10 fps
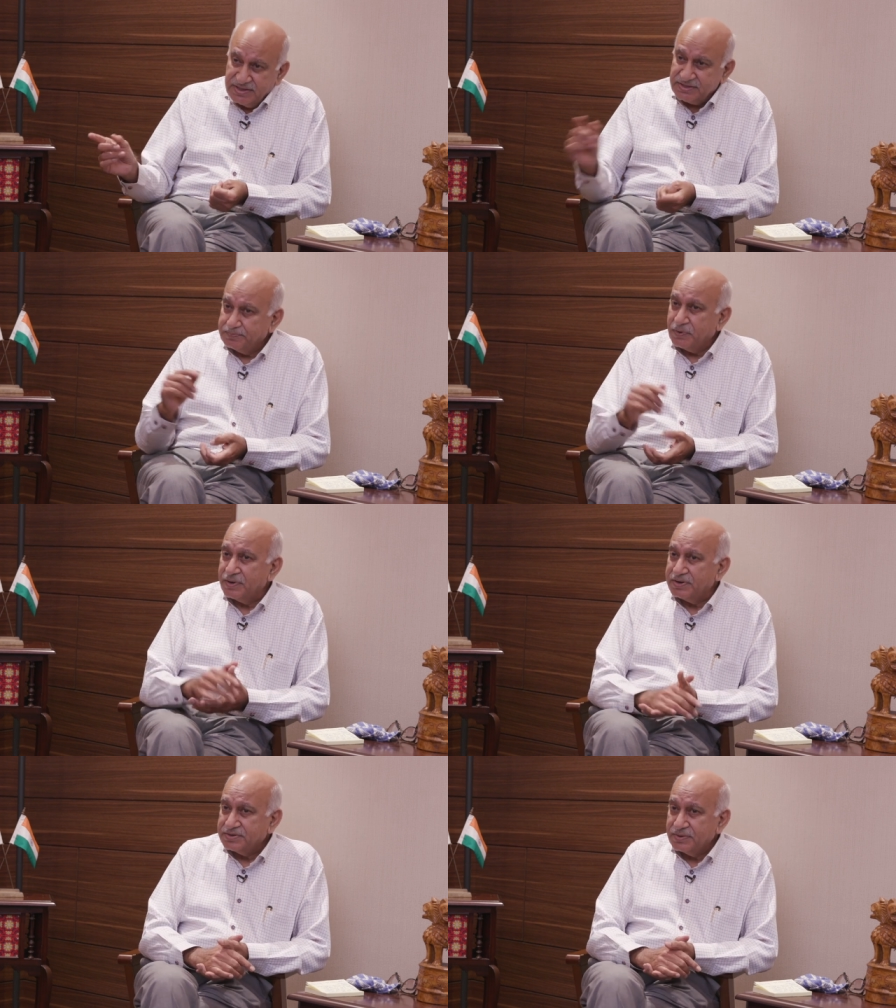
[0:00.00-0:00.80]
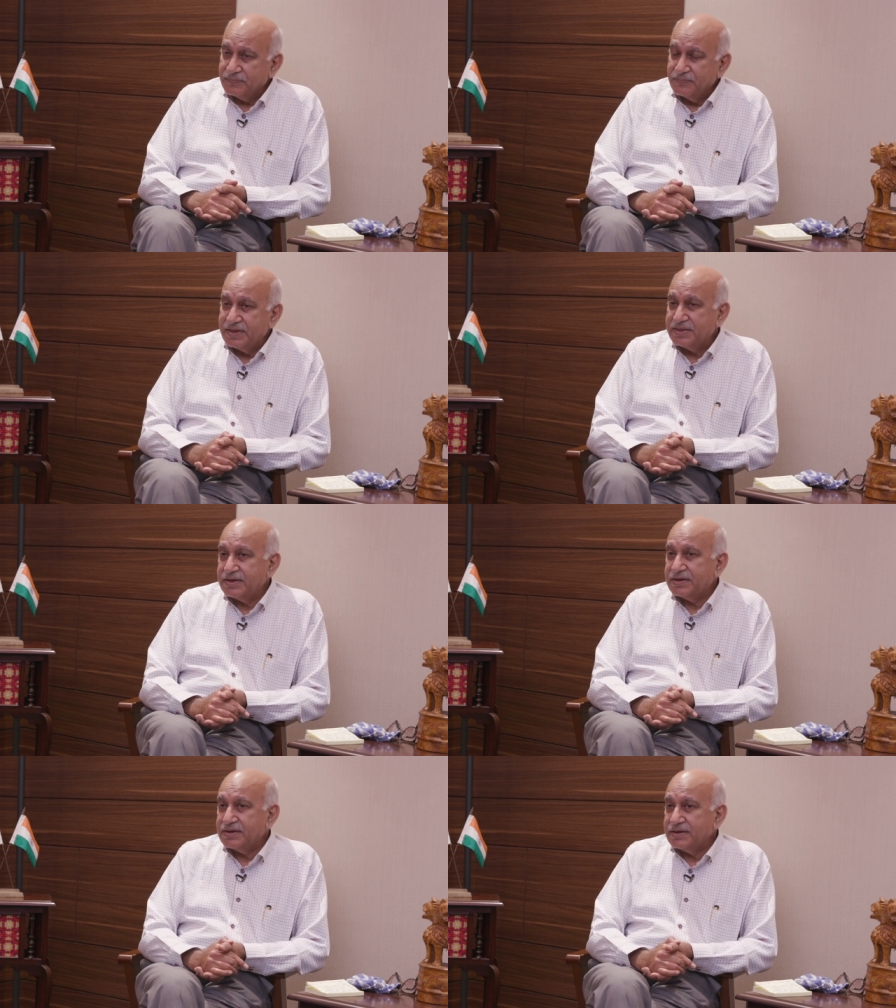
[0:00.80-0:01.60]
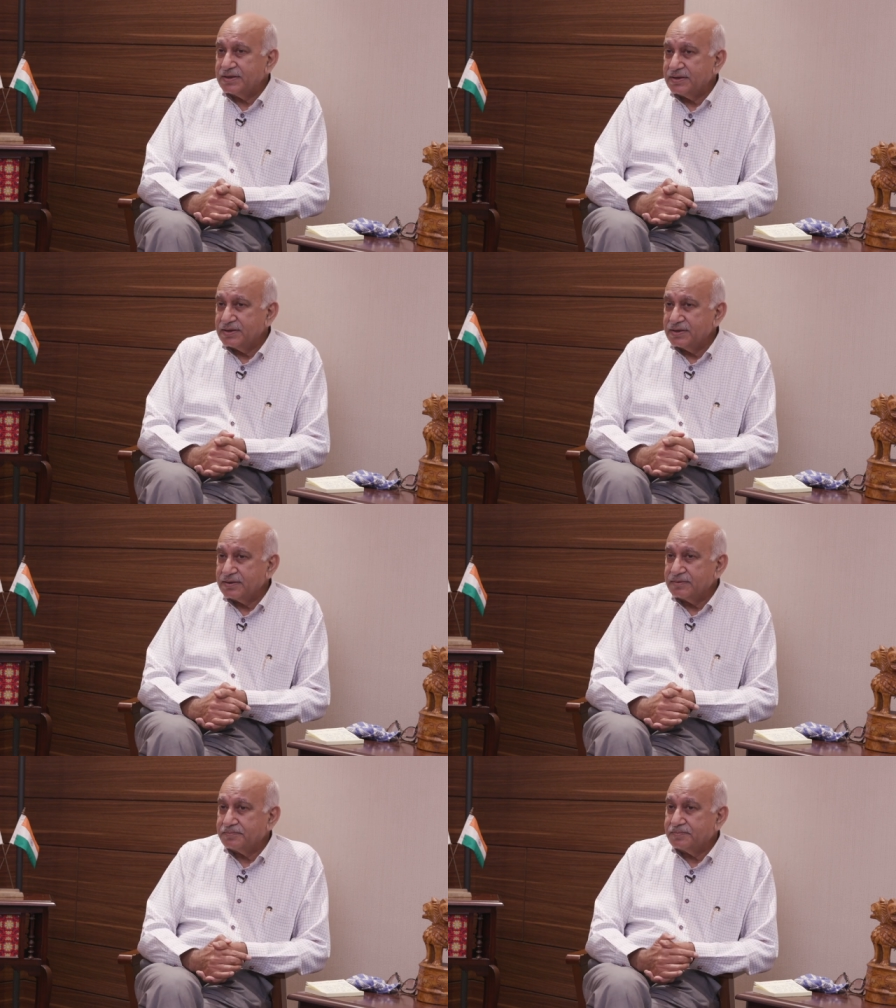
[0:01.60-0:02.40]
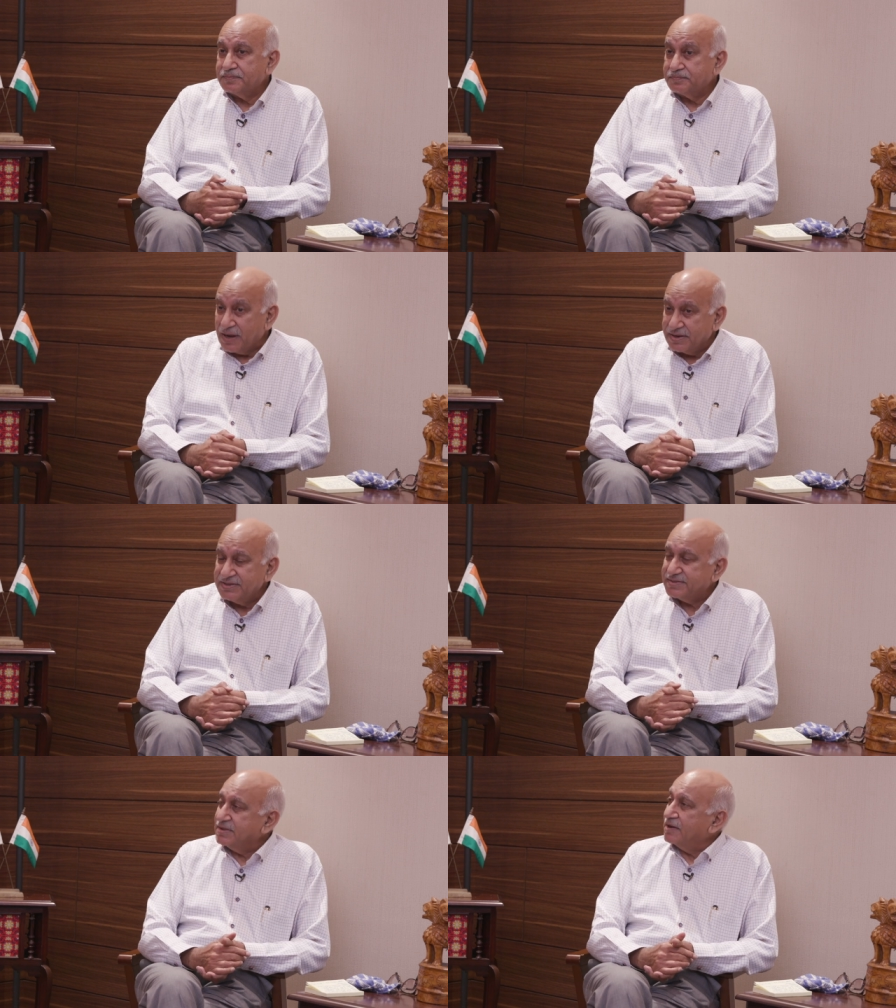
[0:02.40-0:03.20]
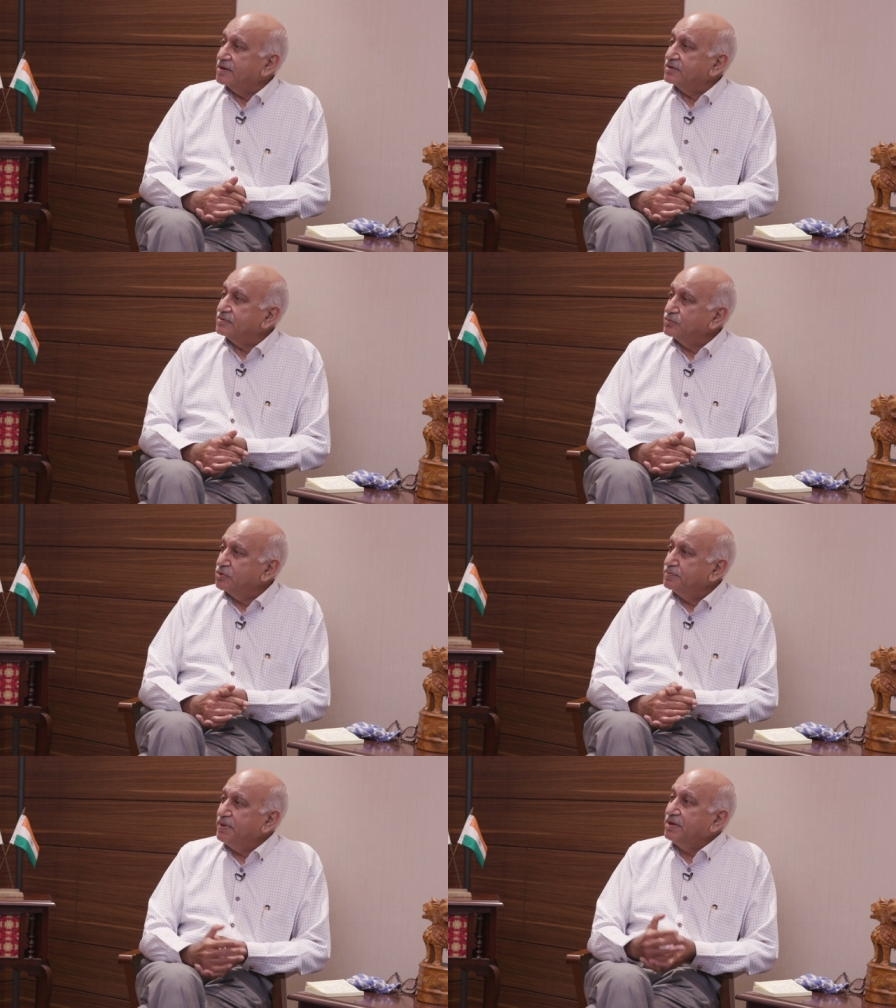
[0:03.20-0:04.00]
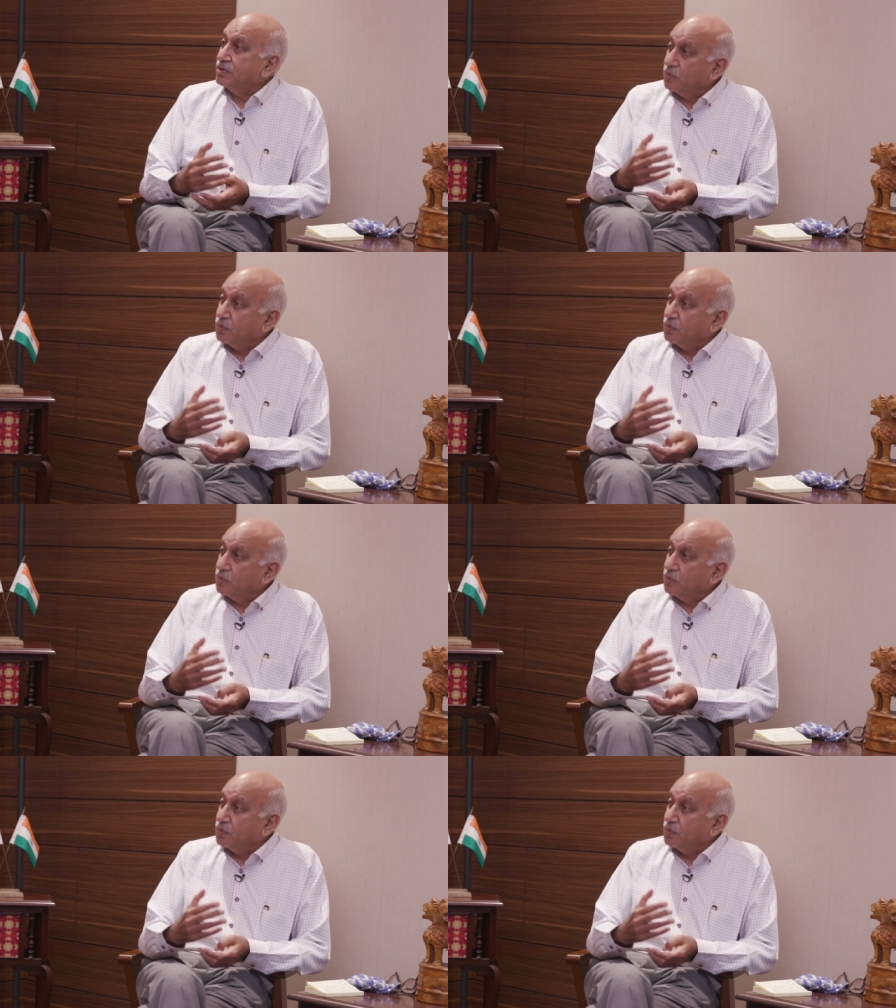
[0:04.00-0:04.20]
point of whether Pakistan would be